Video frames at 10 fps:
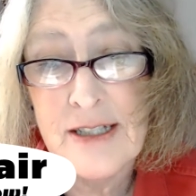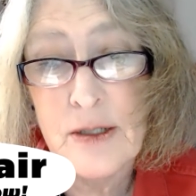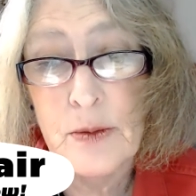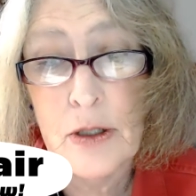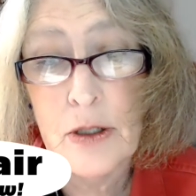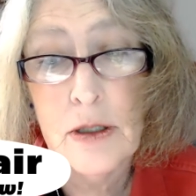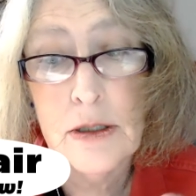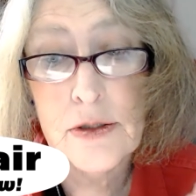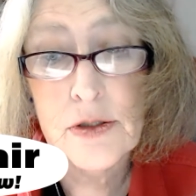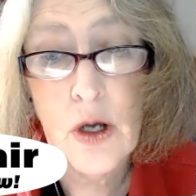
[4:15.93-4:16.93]
So we're going
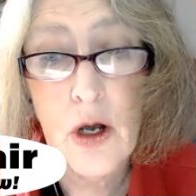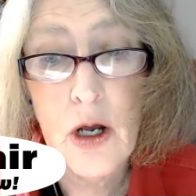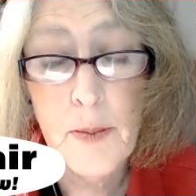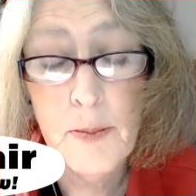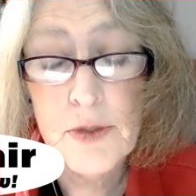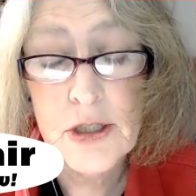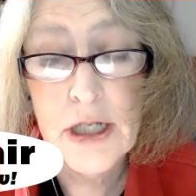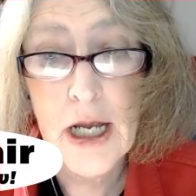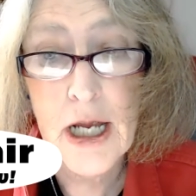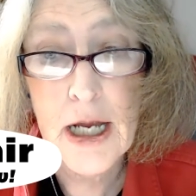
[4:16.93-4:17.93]
to talk
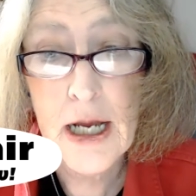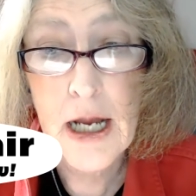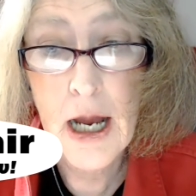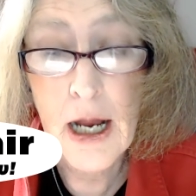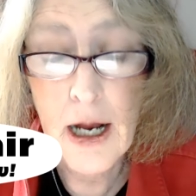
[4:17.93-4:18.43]
today